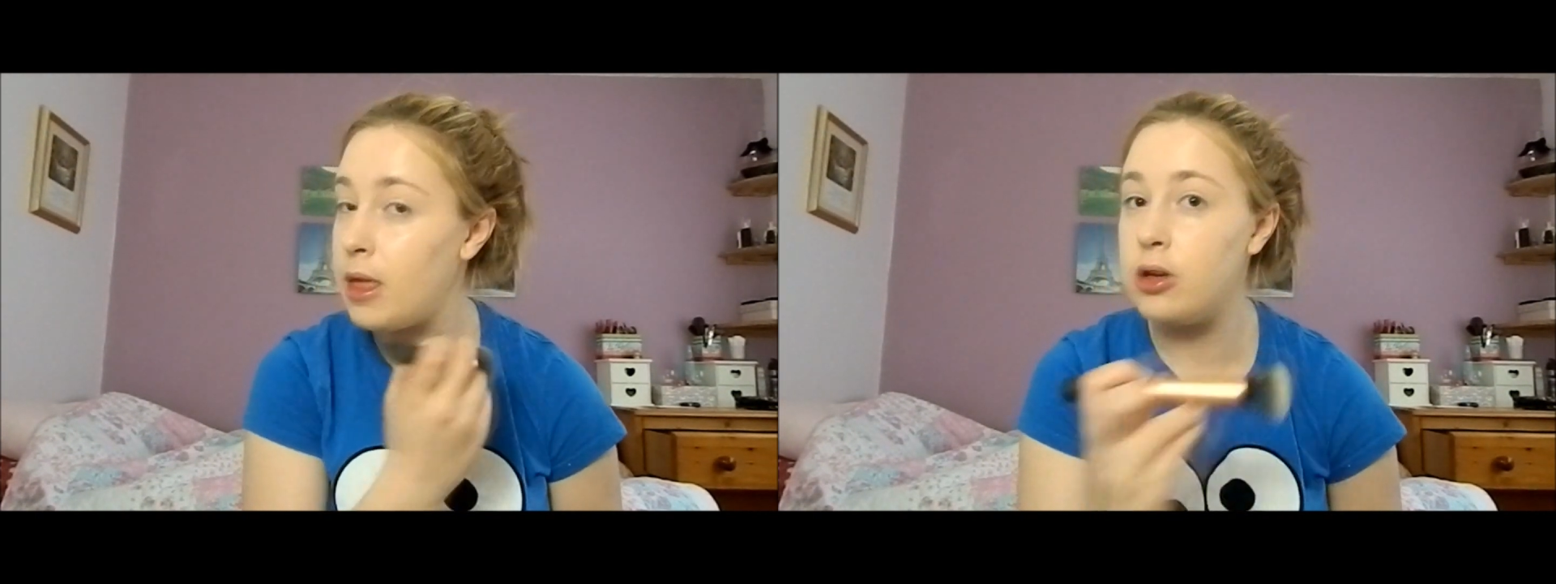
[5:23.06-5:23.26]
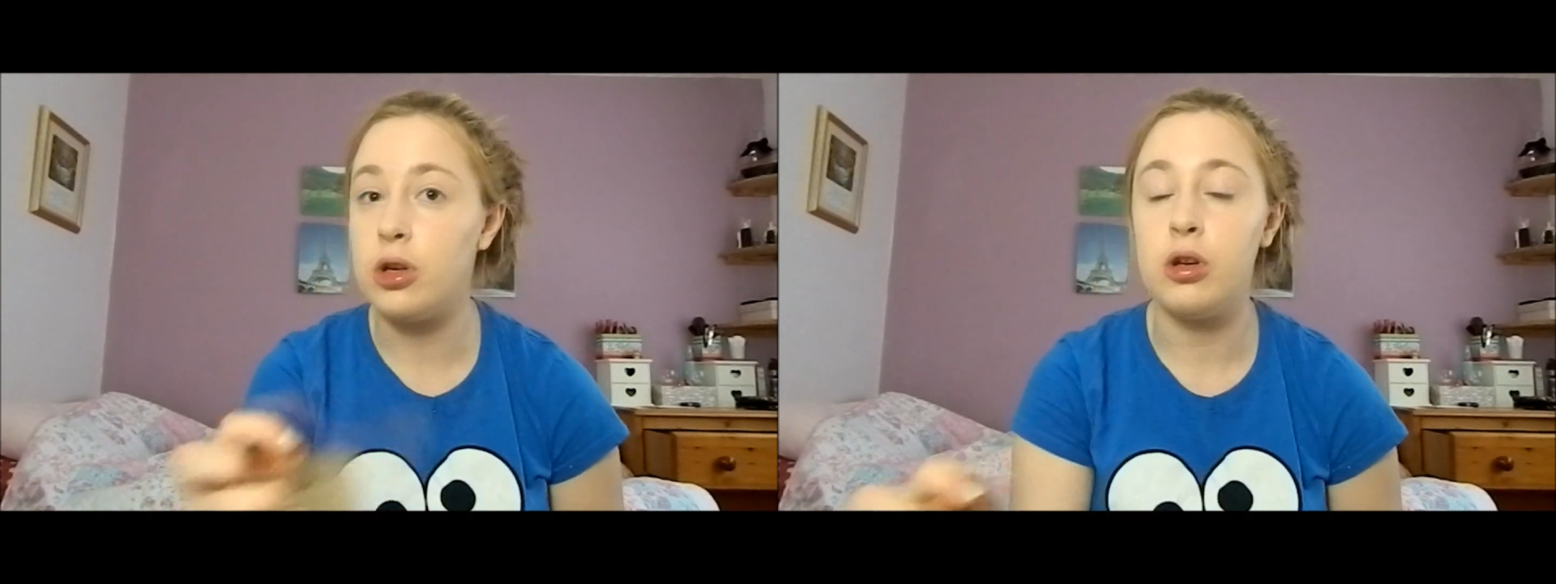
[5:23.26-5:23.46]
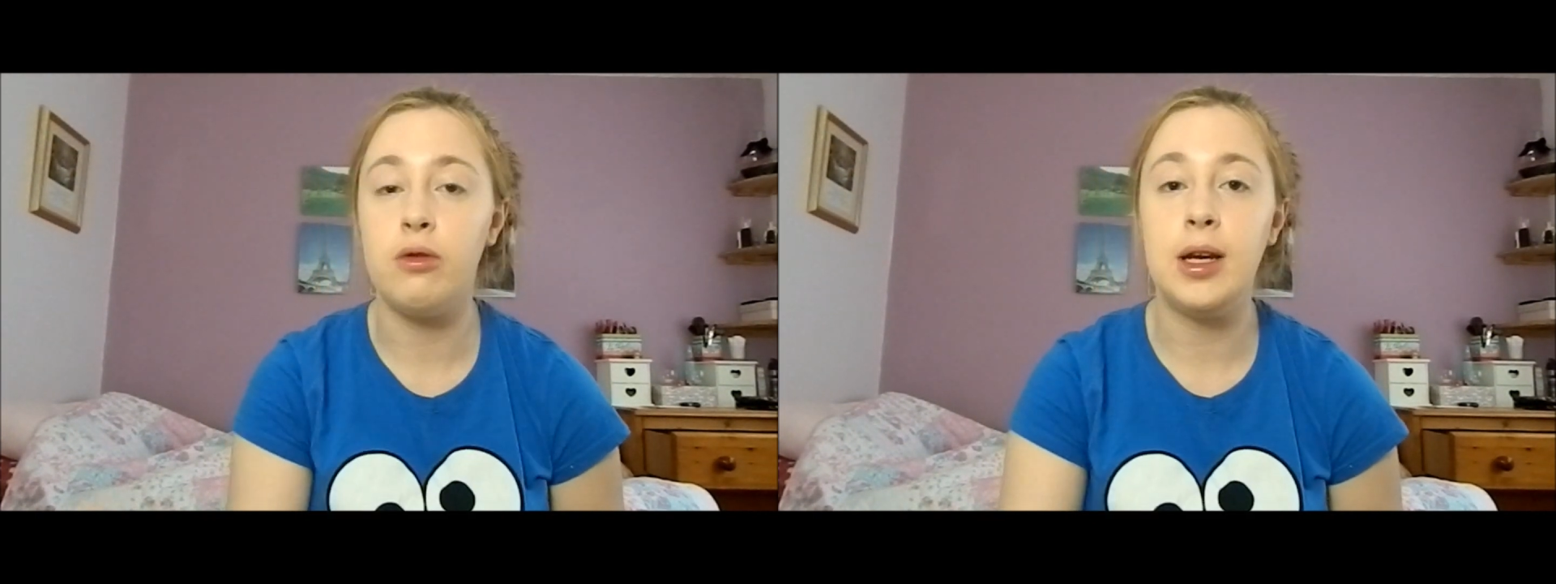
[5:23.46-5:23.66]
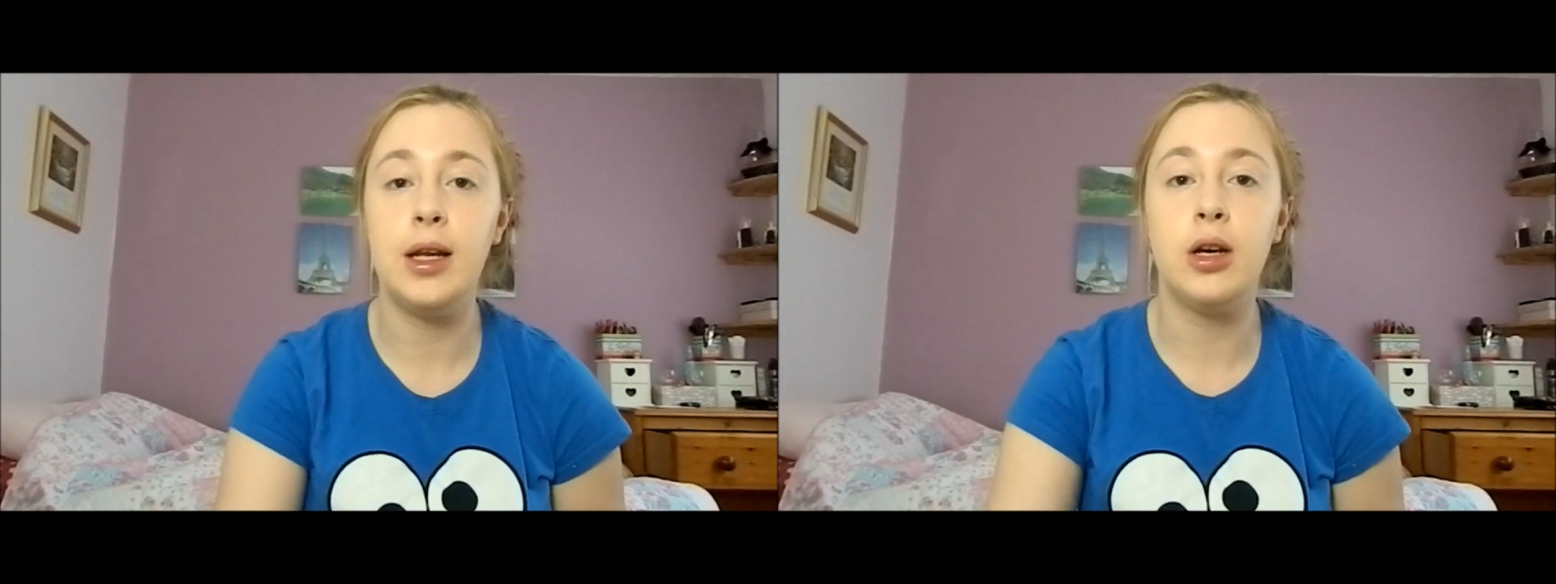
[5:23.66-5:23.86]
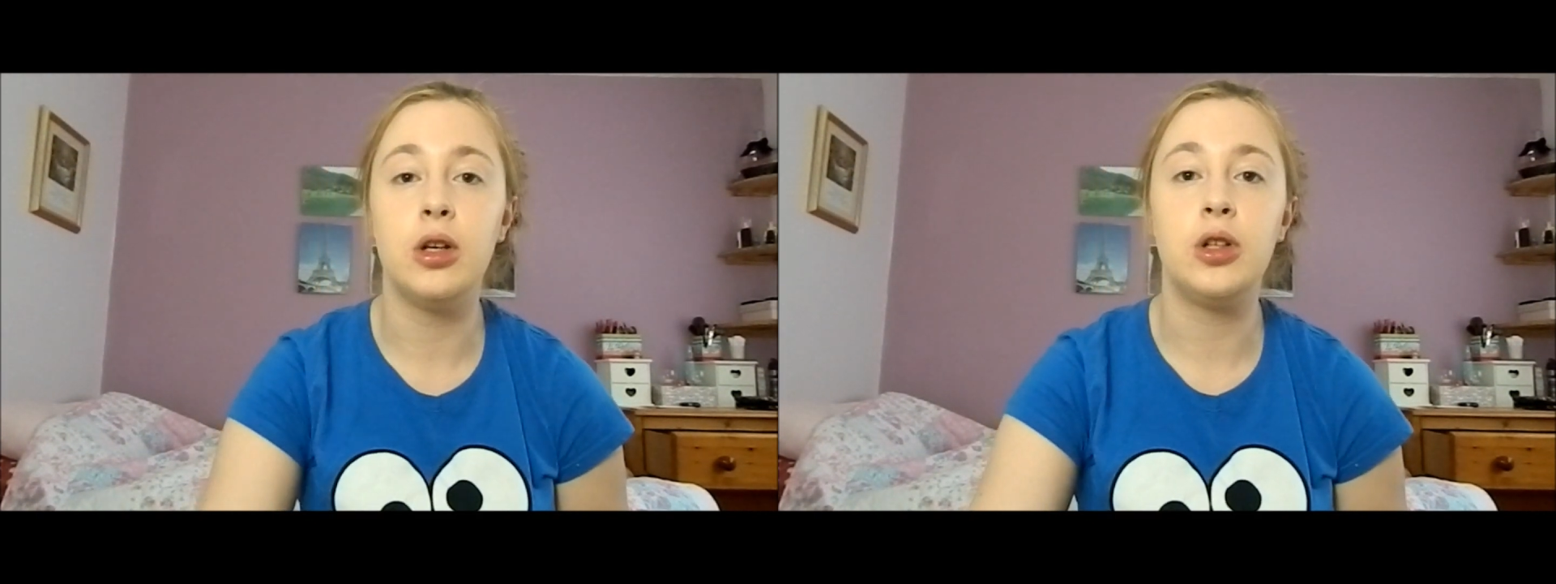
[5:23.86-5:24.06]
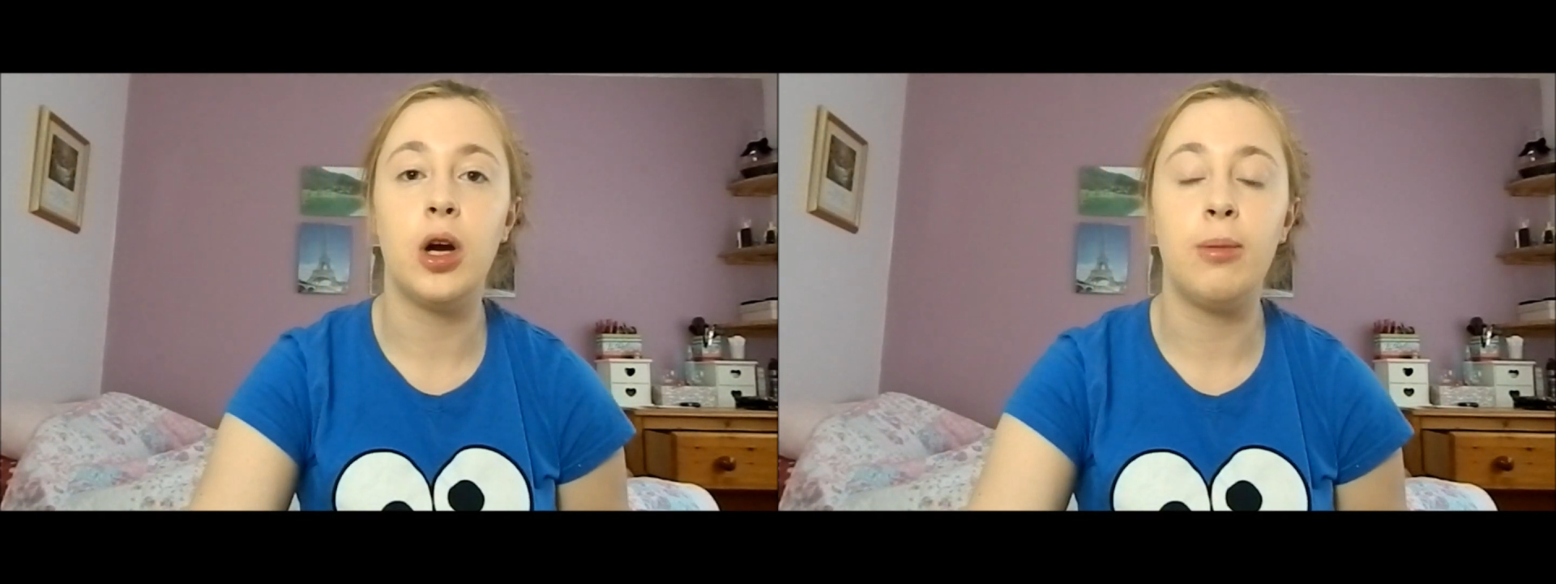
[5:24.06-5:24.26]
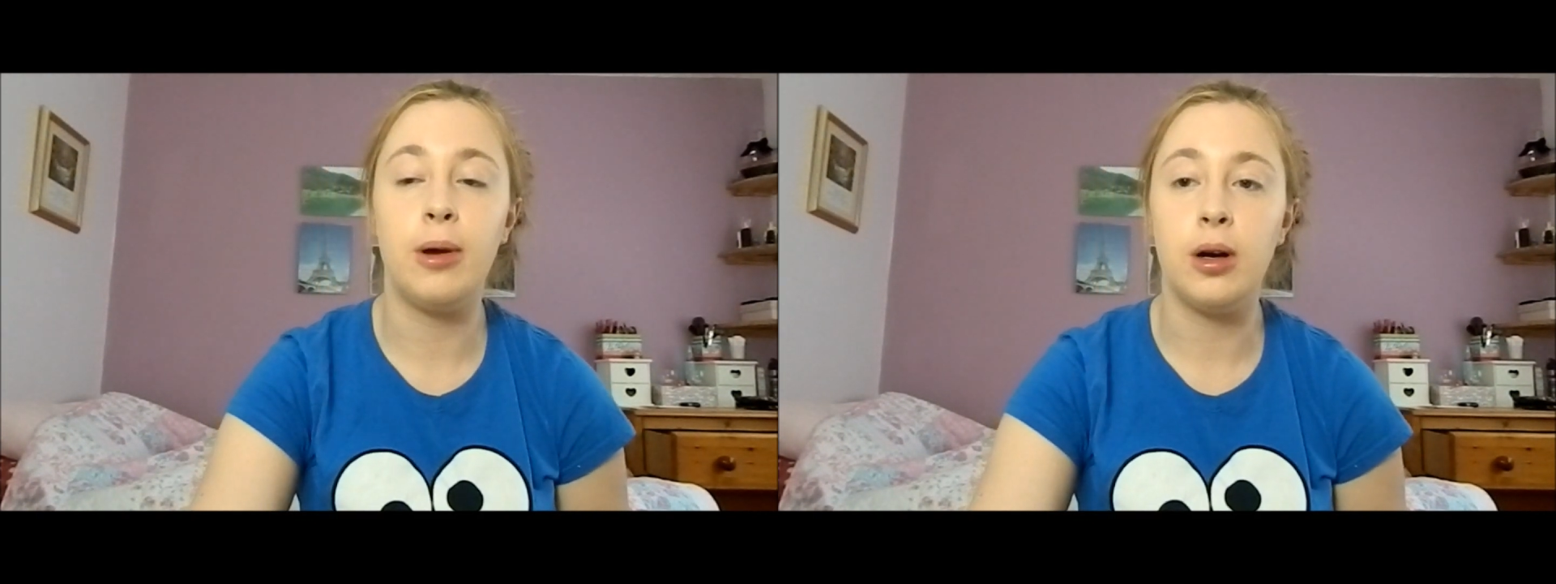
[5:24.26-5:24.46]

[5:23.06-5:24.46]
done a really good job